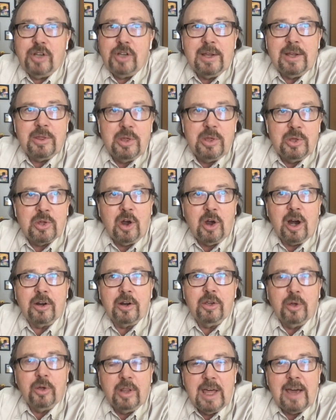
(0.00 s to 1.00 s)
chances
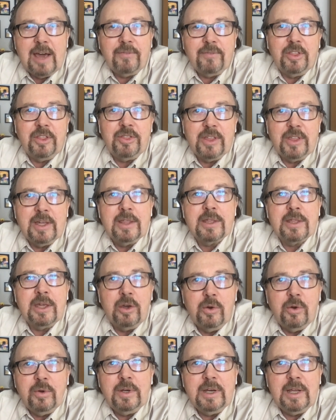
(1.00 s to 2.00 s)
are you'll have the
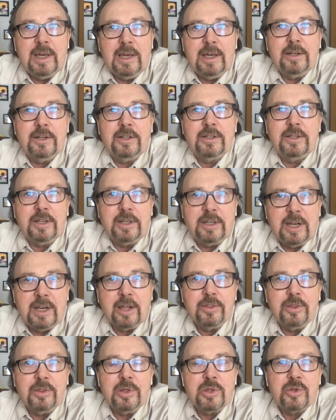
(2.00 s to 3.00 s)
things that you need to
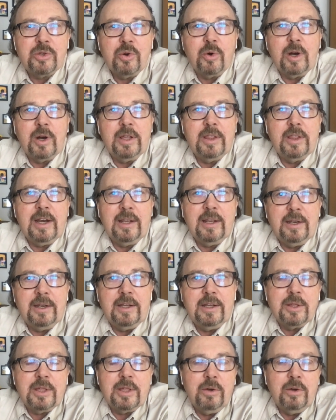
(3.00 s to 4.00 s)
tell the story that
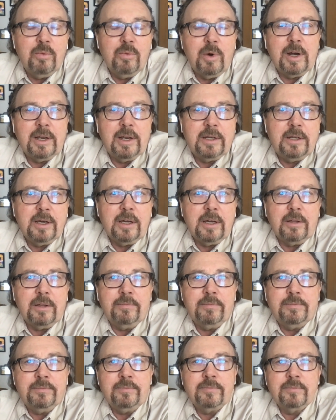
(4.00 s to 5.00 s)
it is that you want to
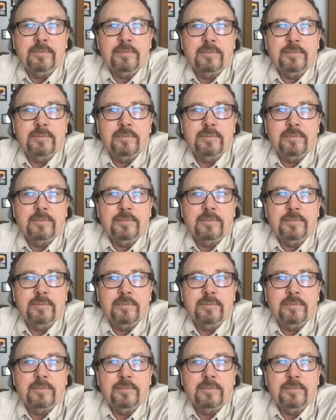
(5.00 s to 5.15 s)
tell.